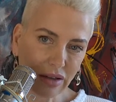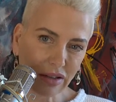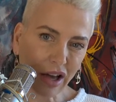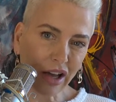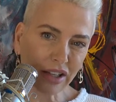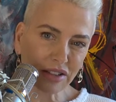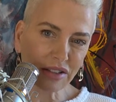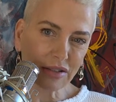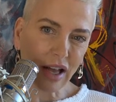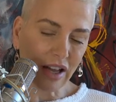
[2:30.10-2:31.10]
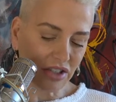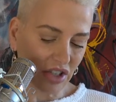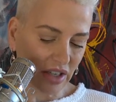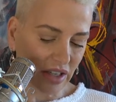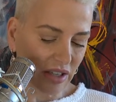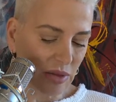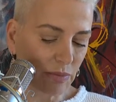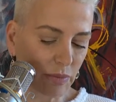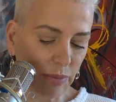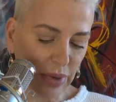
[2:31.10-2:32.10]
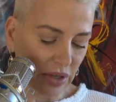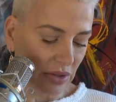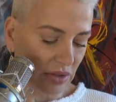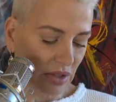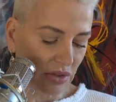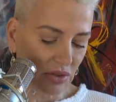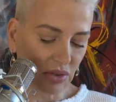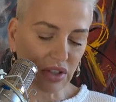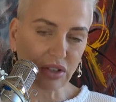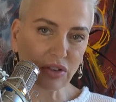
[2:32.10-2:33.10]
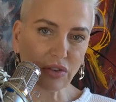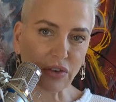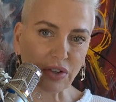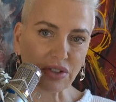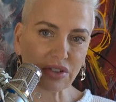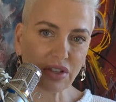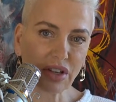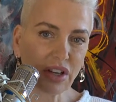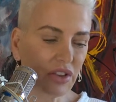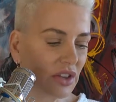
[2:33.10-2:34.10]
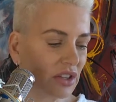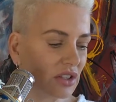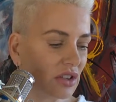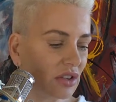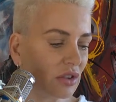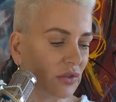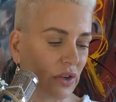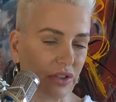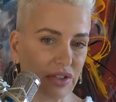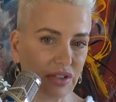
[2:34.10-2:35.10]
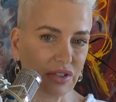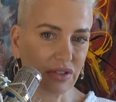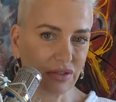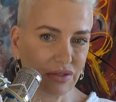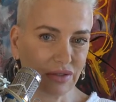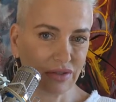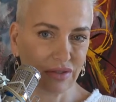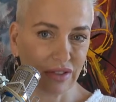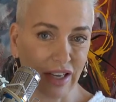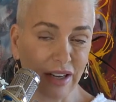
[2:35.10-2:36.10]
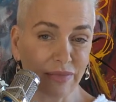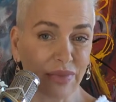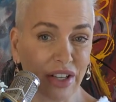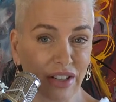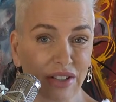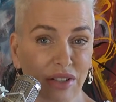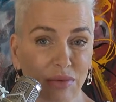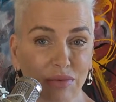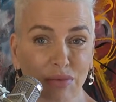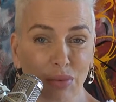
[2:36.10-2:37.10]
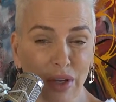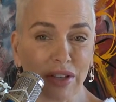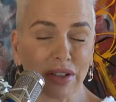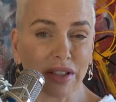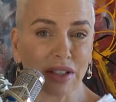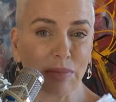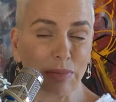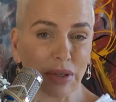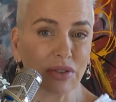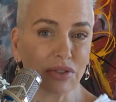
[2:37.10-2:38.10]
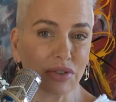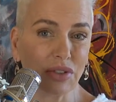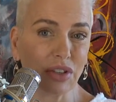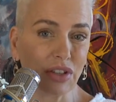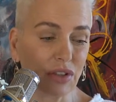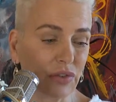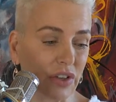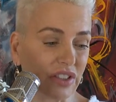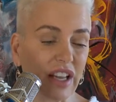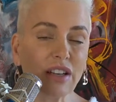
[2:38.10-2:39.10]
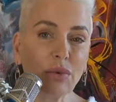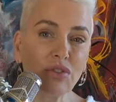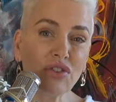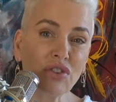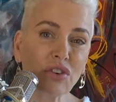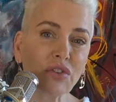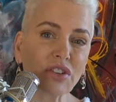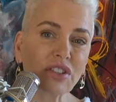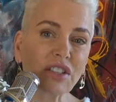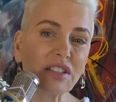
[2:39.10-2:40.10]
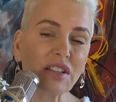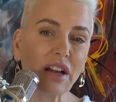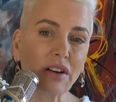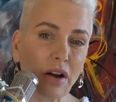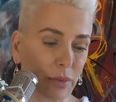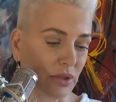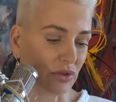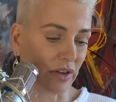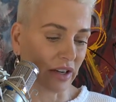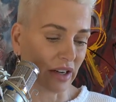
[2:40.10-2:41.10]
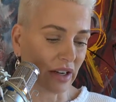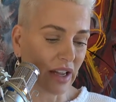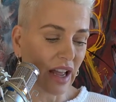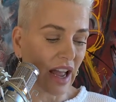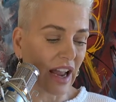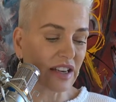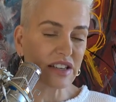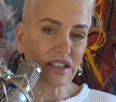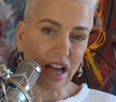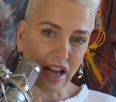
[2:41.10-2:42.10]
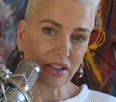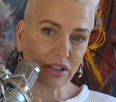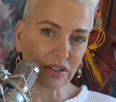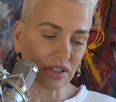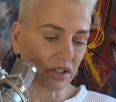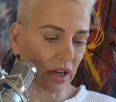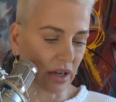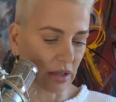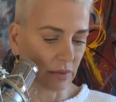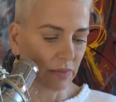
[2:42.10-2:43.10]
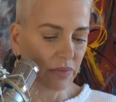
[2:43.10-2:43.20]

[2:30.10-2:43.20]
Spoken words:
God's logic is built into the universe. The universe, right? His will is built into the universe, and the universe is not arbitrary, and neither is God.